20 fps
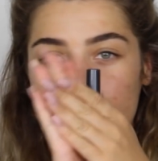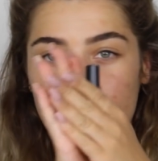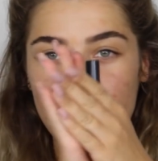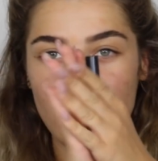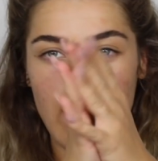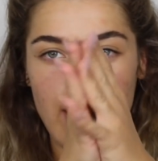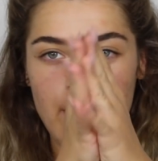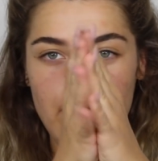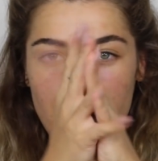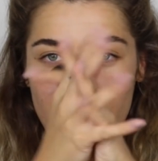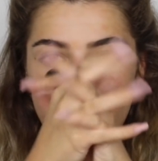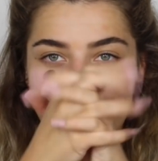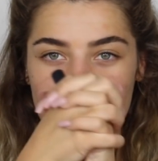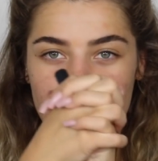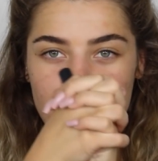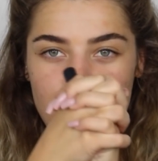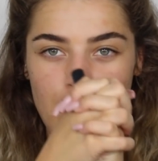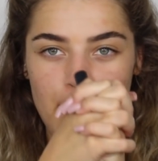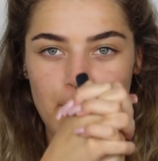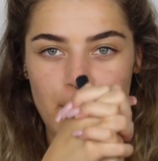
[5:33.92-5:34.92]
So I'm gonna
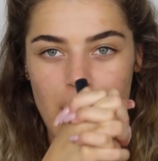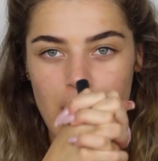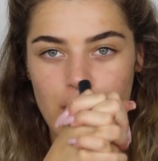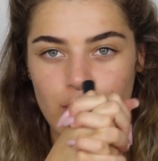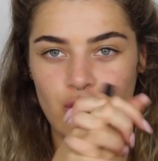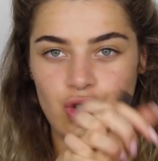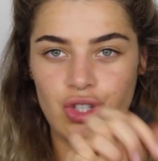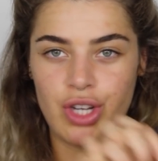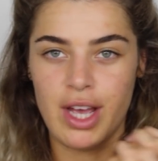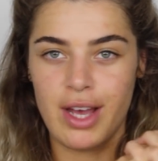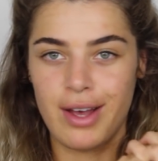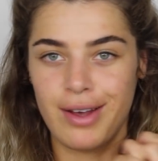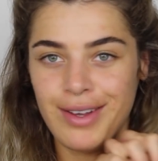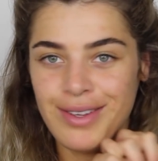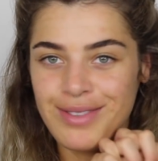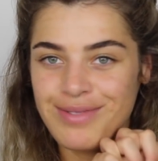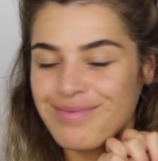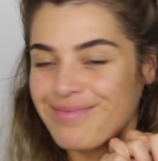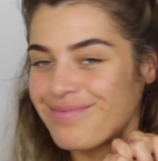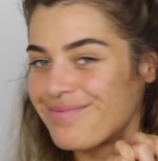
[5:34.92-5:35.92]
use my brow
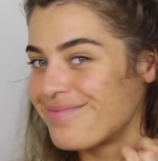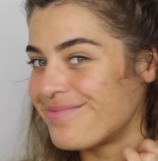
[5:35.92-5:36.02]
gel